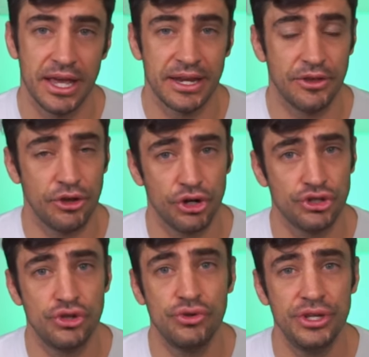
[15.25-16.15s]
Now, there are
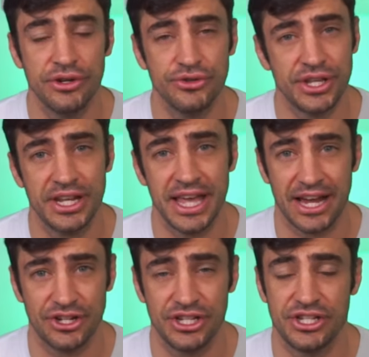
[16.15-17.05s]
two years that he
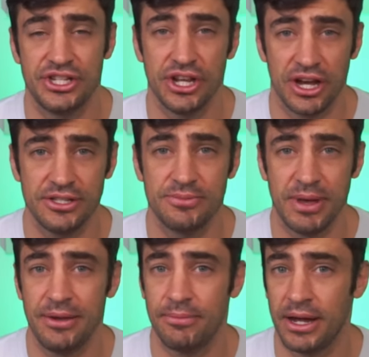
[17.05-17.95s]
actually does
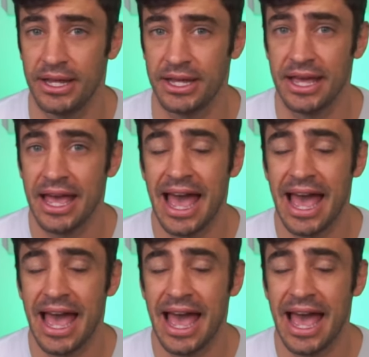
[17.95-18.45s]
make money.